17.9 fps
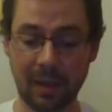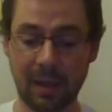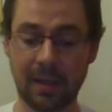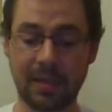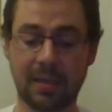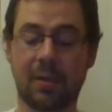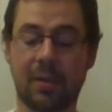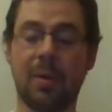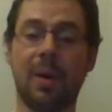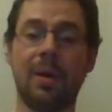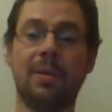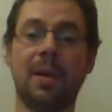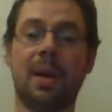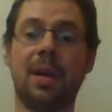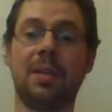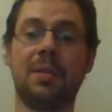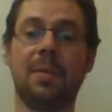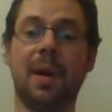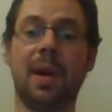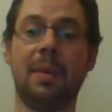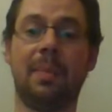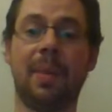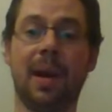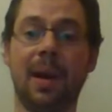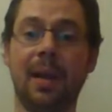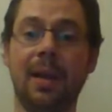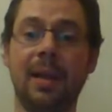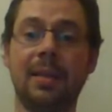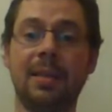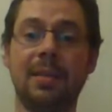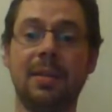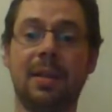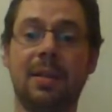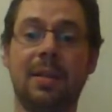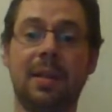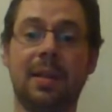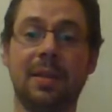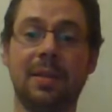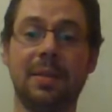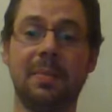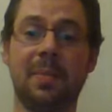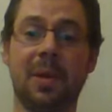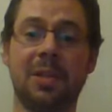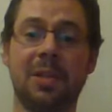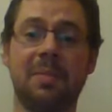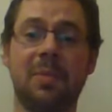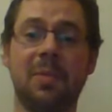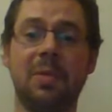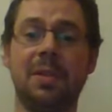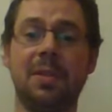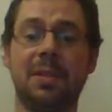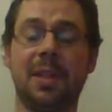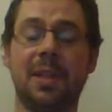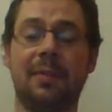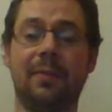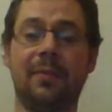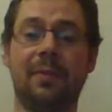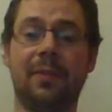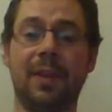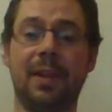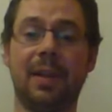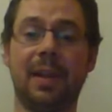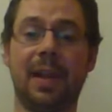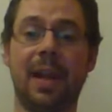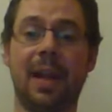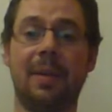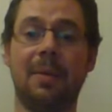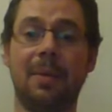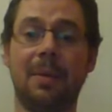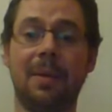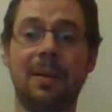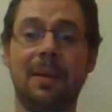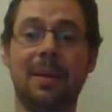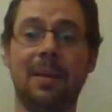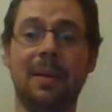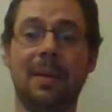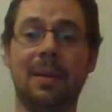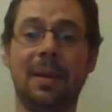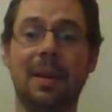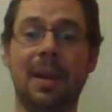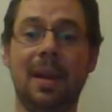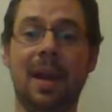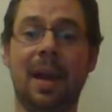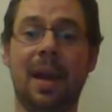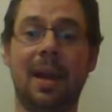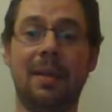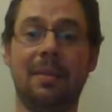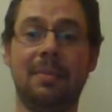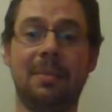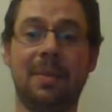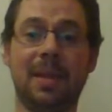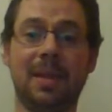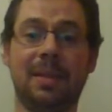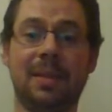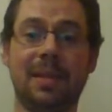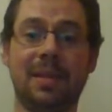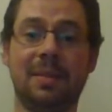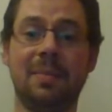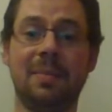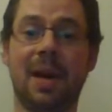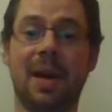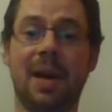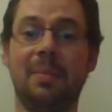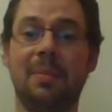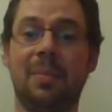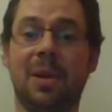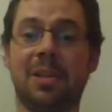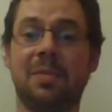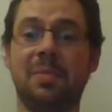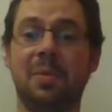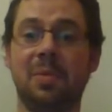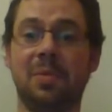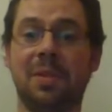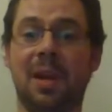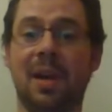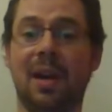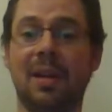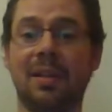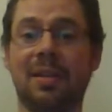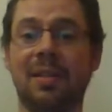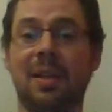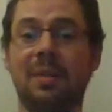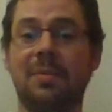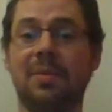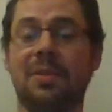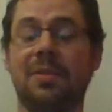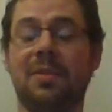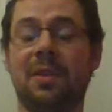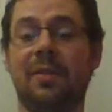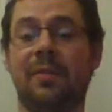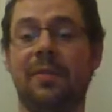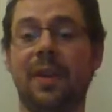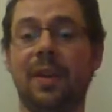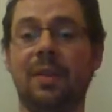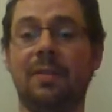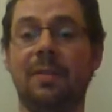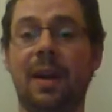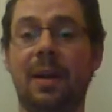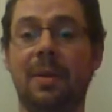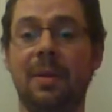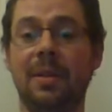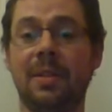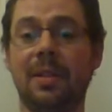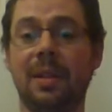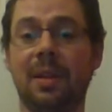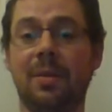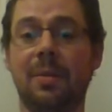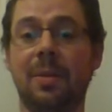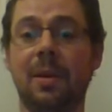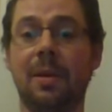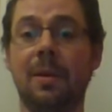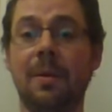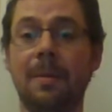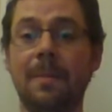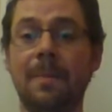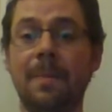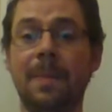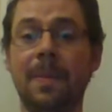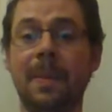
it's a quote that I swear by: it's nothing is impossible, you just haven't figured it out. And this is my impossible task that I'm just trying to figure out as I go along.